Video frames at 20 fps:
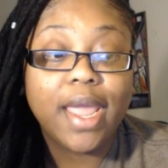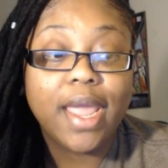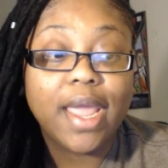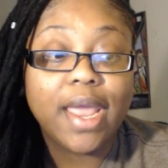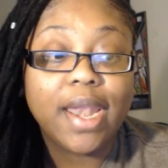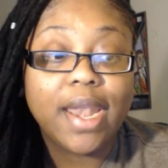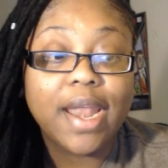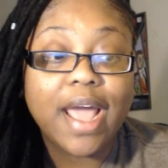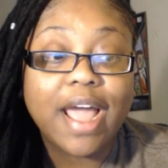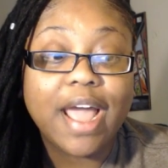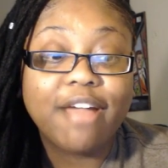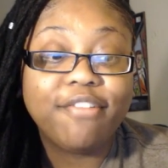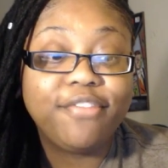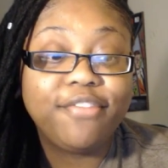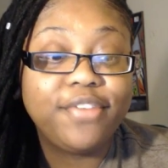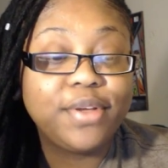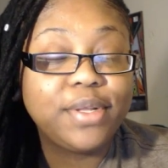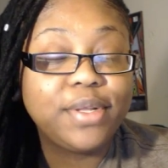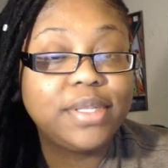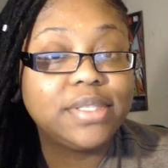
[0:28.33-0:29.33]
and
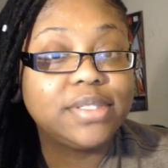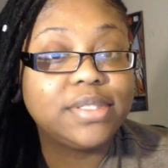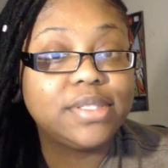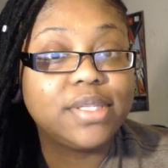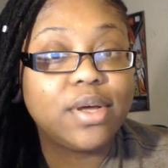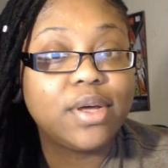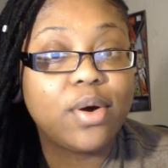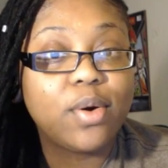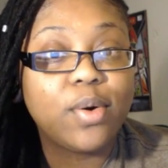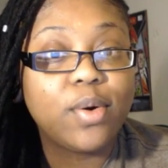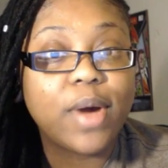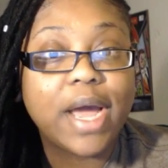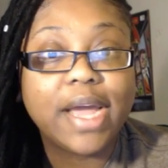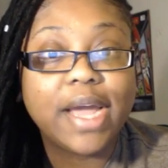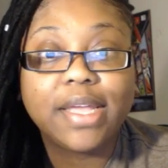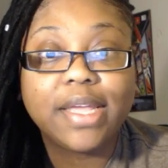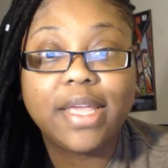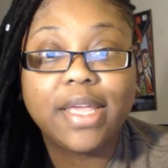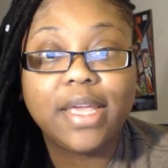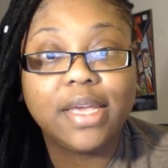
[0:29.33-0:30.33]
I feel as though
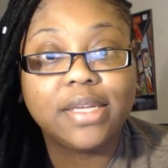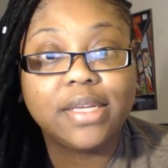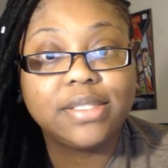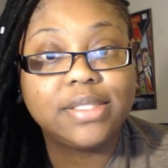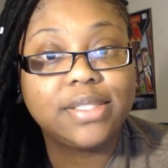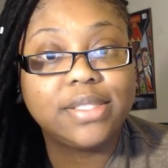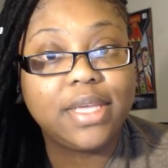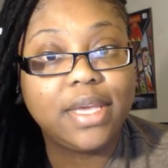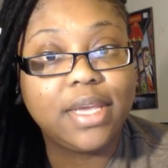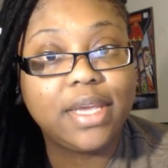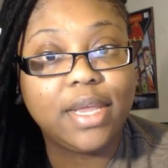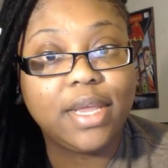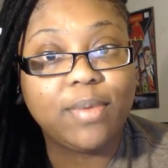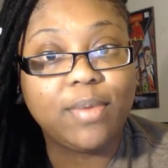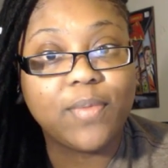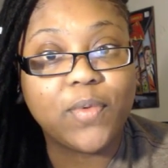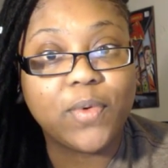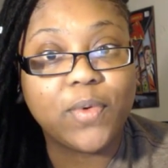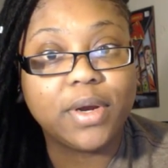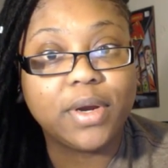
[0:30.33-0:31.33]
I can't sing
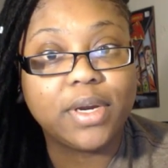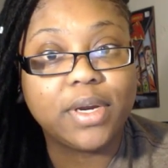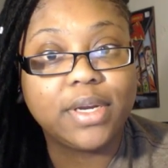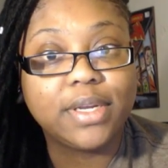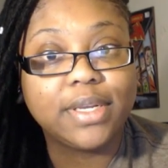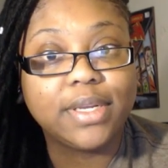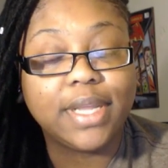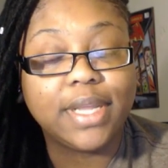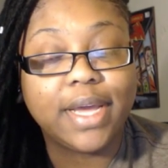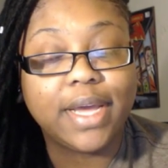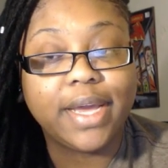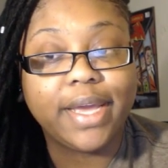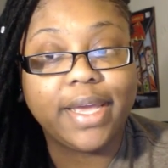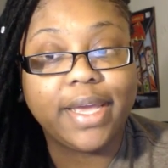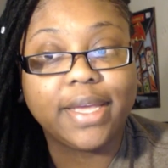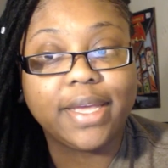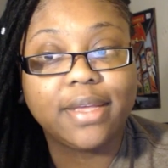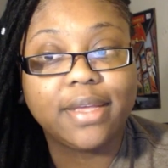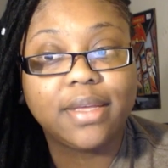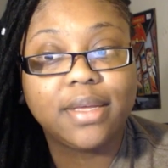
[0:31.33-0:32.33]
anymore.
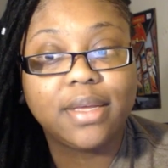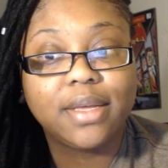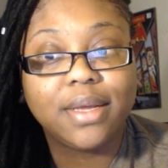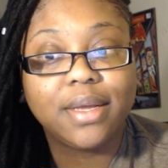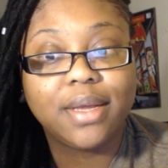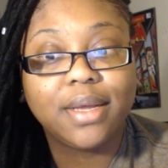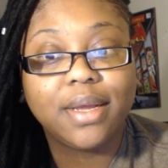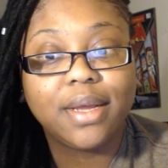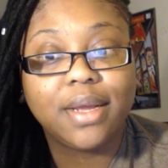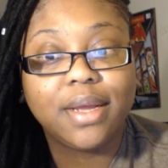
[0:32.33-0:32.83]
Like,